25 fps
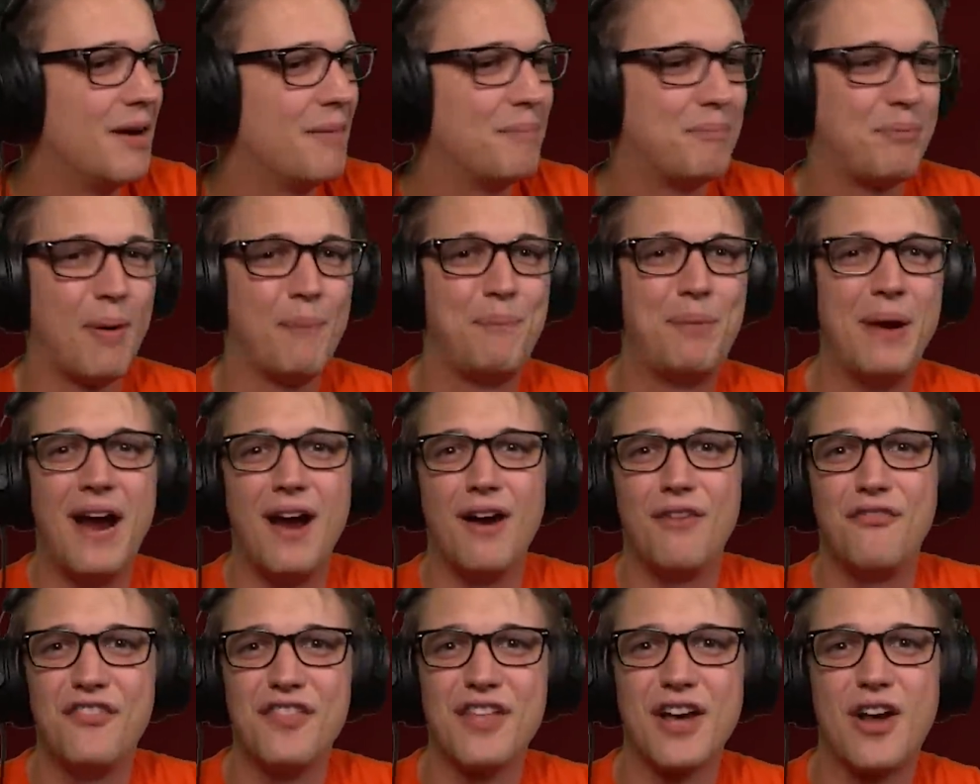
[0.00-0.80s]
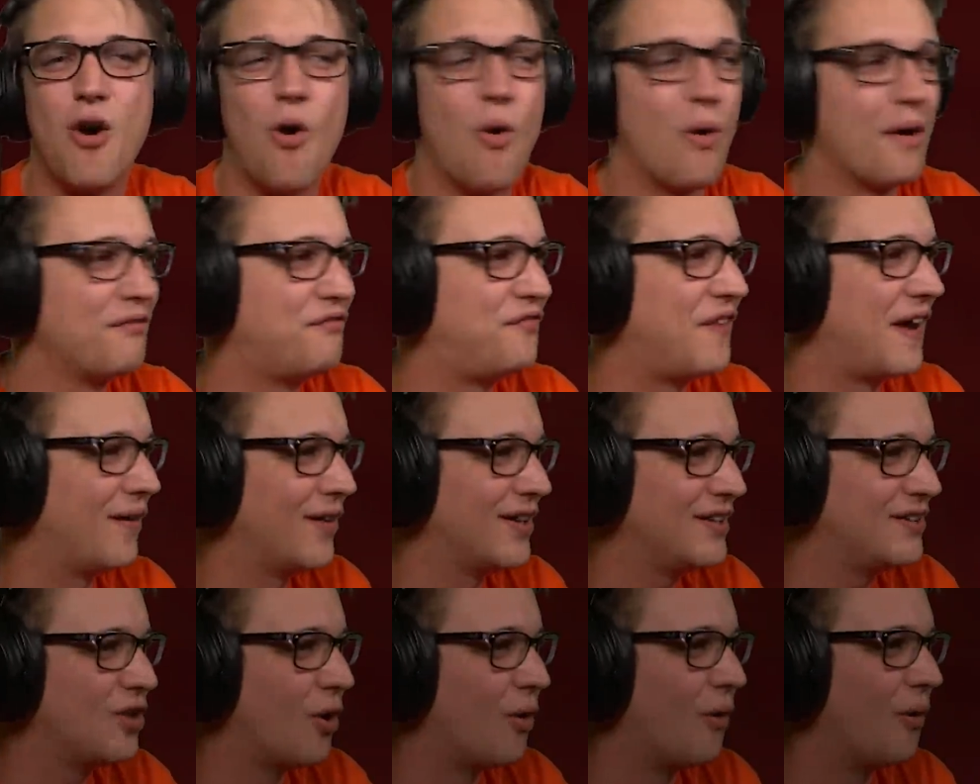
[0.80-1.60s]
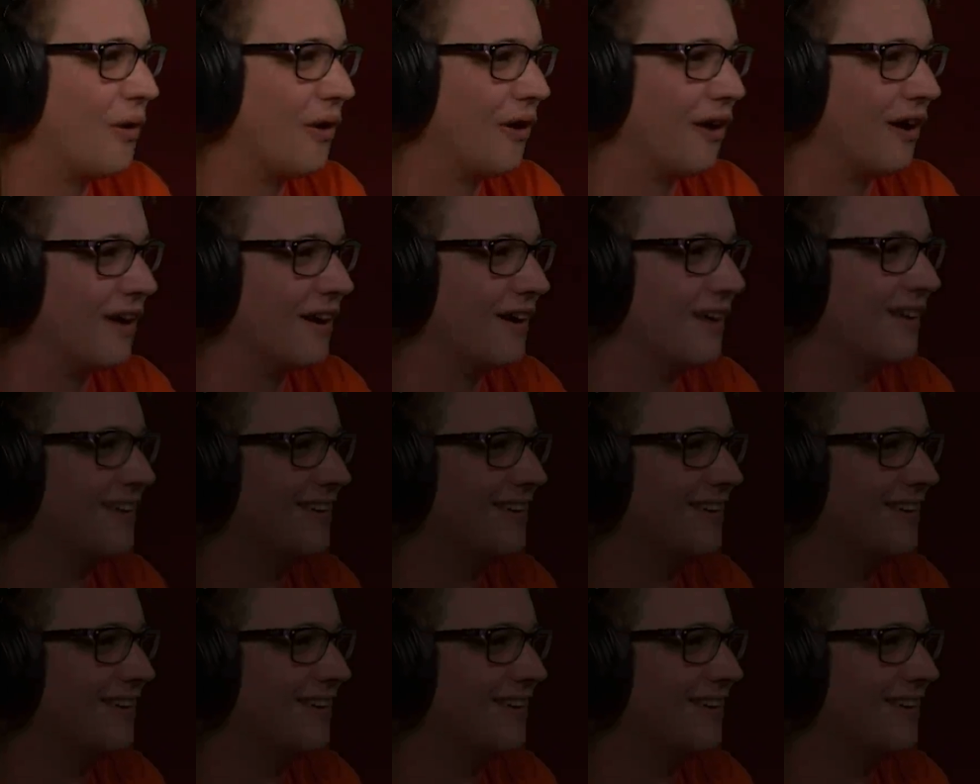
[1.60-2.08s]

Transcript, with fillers: Prepare for the Corn Ferry Tour."